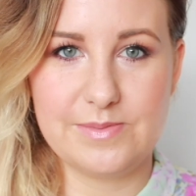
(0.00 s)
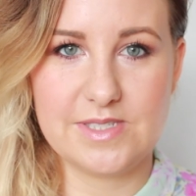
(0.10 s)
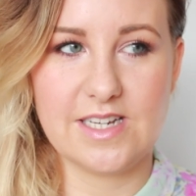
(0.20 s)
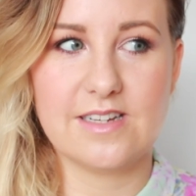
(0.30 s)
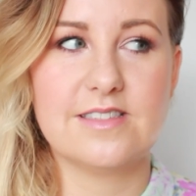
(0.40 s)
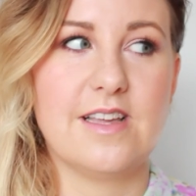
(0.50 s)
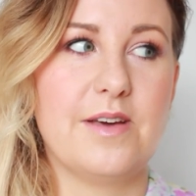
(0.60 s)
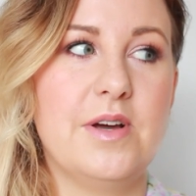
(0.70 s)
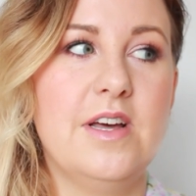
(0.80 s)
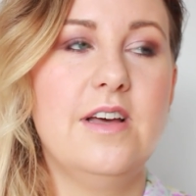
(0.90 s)
lipstick,
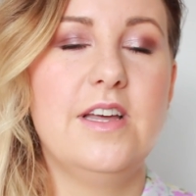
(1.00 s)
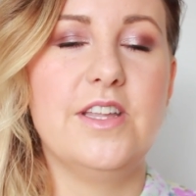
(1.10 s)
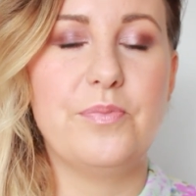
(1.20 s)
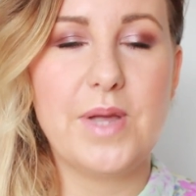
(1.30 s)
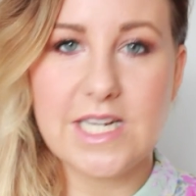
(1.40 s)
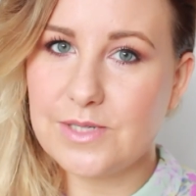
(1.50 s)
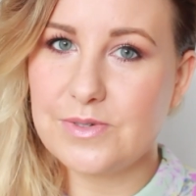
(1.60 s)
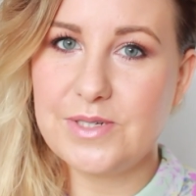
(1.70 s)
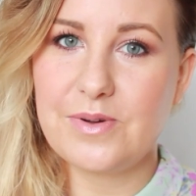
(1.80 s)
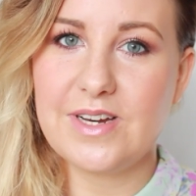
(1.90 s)
so you've picked the
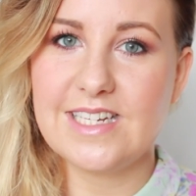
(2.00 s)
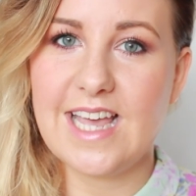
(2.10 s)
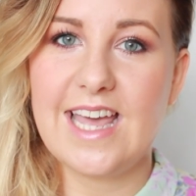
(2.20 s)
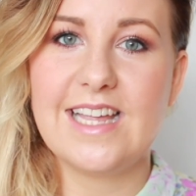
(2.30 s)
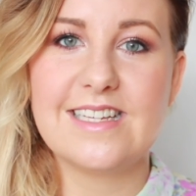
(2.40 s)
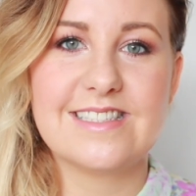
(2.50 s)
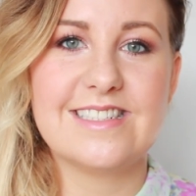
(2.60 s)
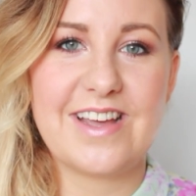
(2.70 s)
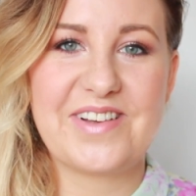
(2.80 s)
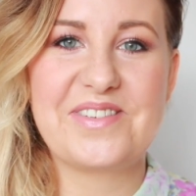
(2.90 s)
one you wanted, Kate,
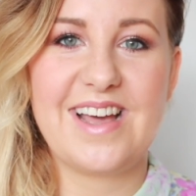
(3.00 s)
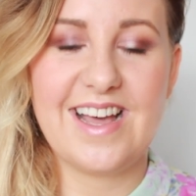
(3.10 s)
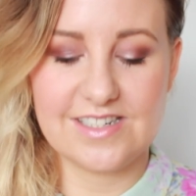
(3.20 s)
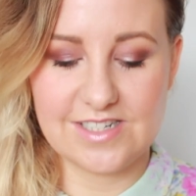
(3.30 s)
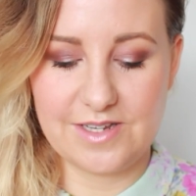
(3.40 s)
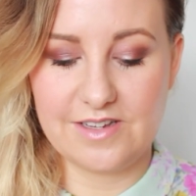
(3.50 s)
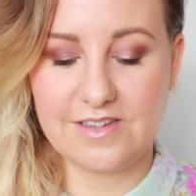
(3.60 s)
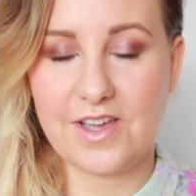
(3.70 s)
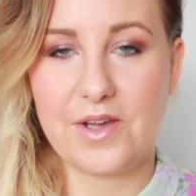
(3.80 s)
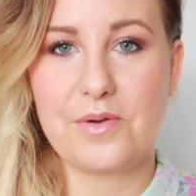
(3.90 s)
so don't
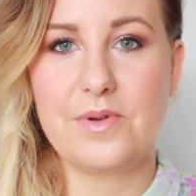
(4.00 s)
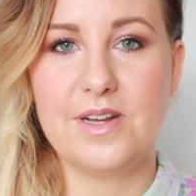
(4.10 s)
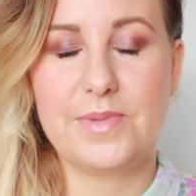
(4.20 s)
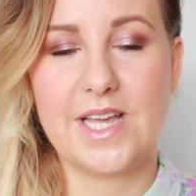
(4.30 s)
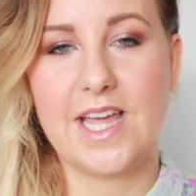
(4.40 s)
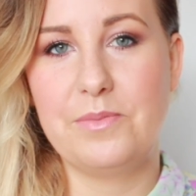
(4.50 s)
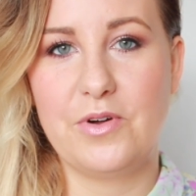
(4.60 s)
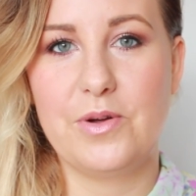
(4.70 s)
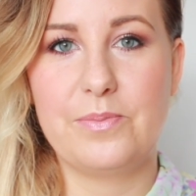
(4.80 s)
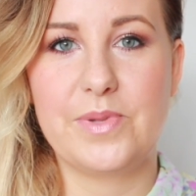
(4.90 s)
actually go and pick any
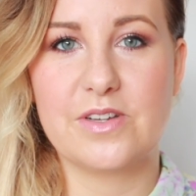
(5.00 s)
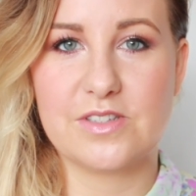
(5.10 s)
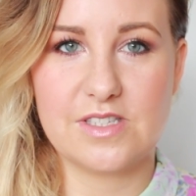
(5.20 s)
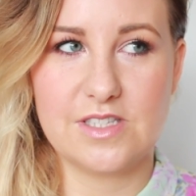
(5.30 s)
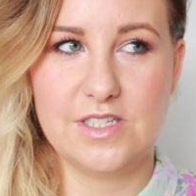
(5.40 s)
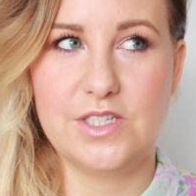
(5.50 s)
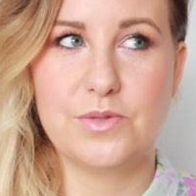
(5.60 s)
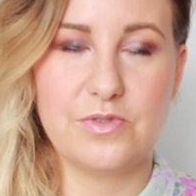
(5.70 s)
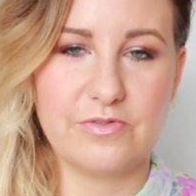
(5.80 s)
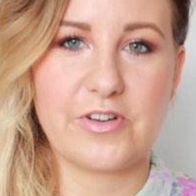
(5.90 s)
more up because
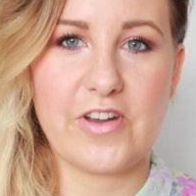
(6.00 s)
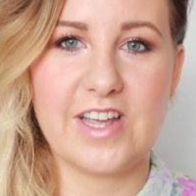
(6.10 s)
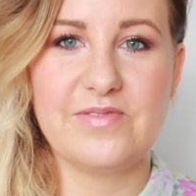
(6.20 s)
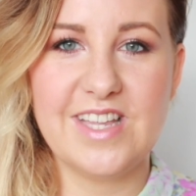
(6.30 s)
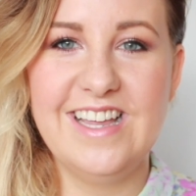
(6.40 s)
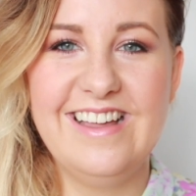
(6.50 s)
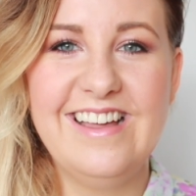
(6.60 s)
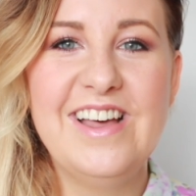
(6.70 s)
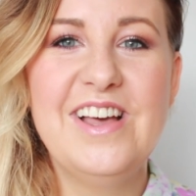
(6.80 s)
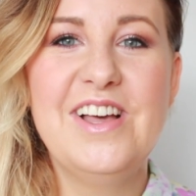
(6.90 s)
you will regret it.